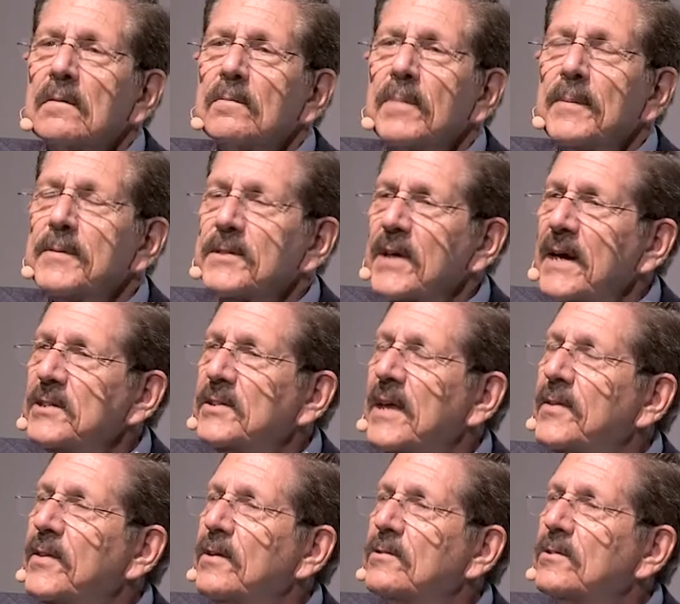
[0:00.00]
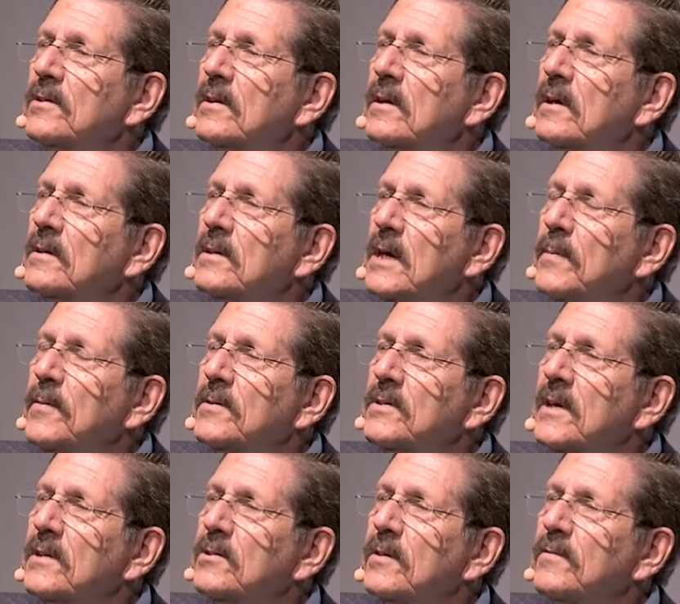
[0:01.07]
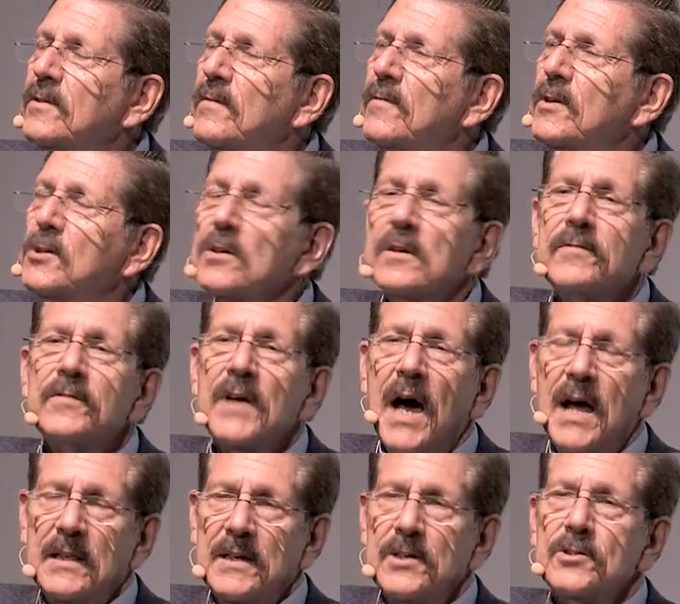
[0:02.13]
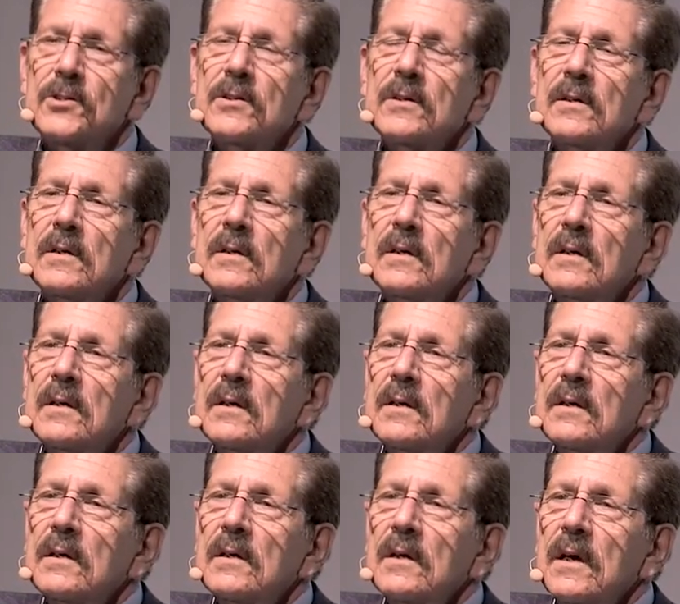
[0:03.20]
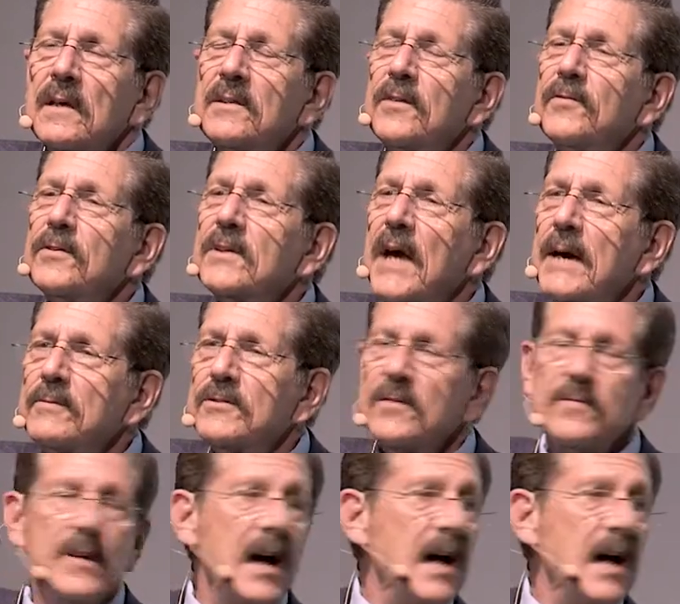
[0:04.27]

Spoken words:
But besides that, there's a deeper sense of division of knowledge and different types of